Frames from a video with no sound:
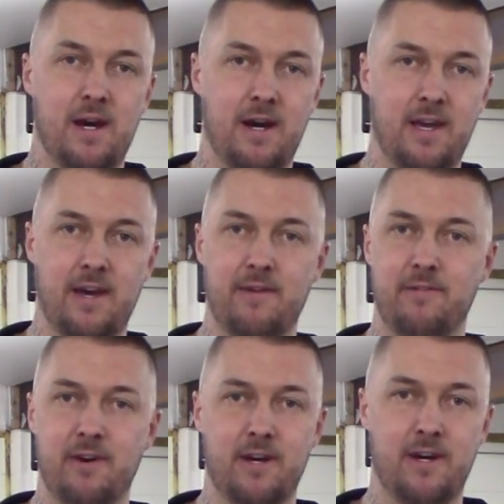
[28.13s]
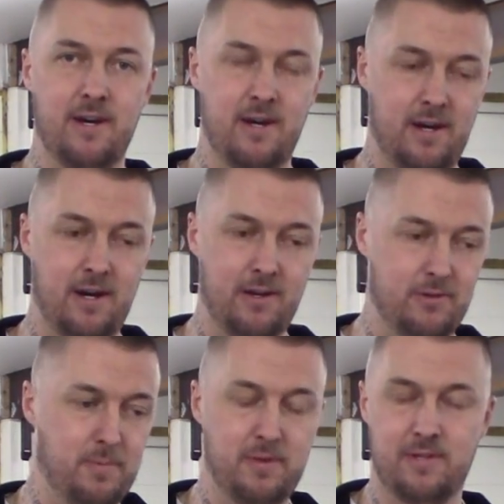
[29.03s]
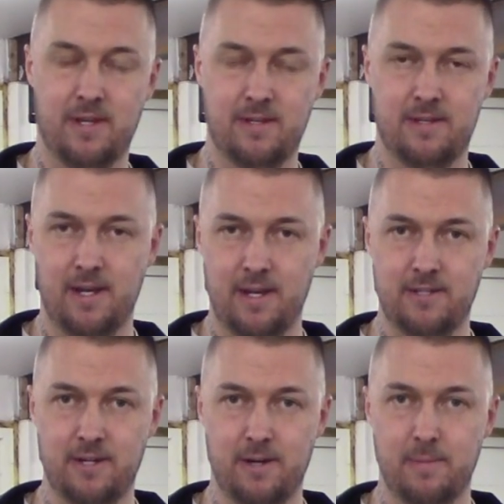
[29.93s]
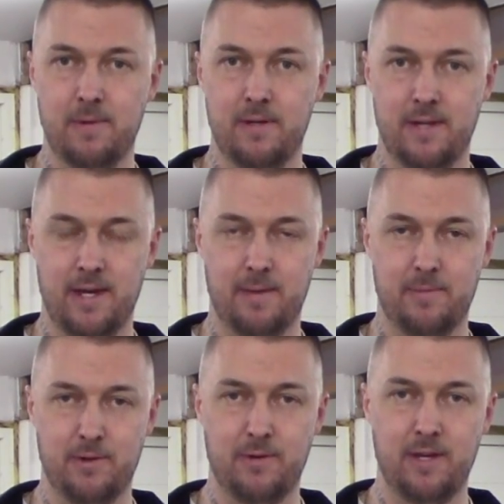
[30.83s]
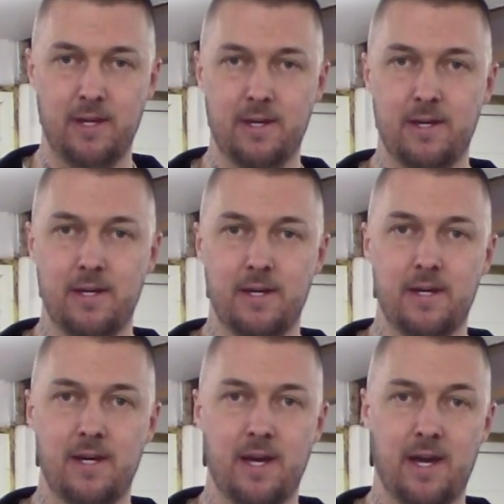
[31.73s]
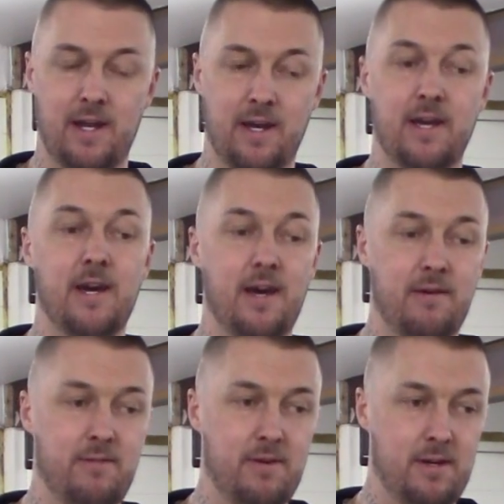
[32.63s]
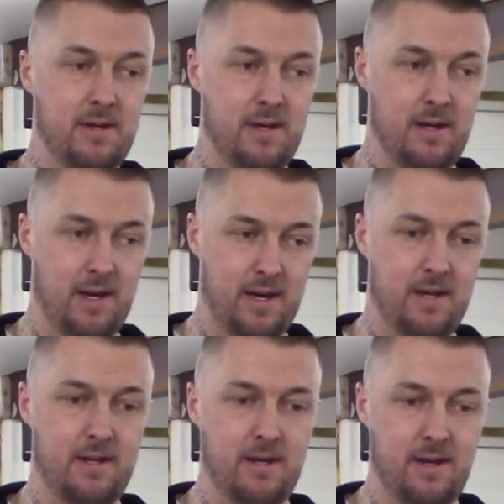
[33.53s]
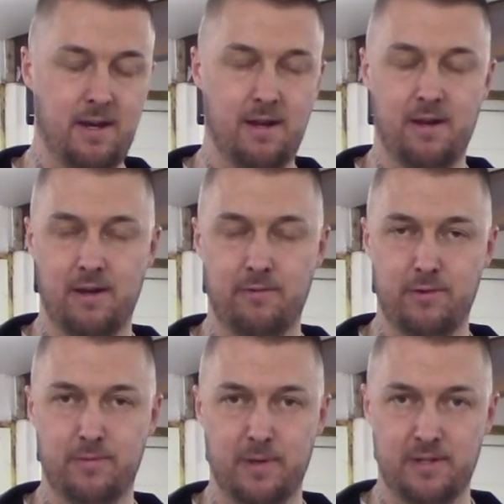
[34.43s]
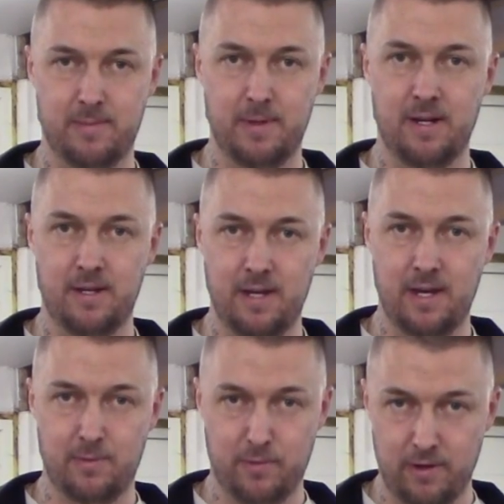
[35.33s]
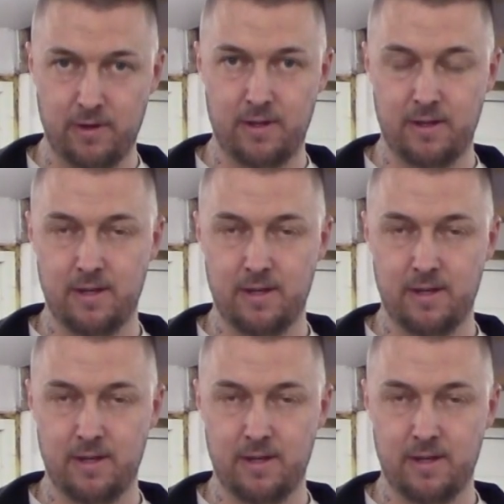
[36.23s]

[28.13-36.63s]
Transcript: I have a 100% day job that I'm doing, and I have had a lot of responsibility at work.